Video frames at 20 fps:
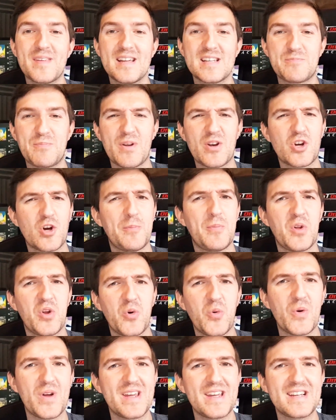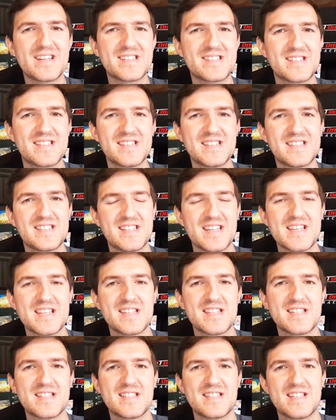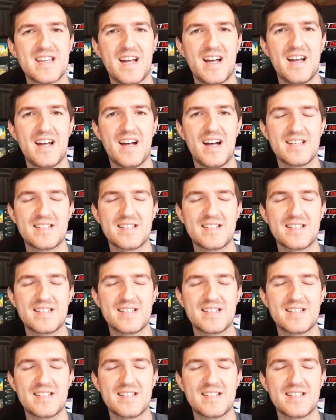it's been a couple of weeks since uh,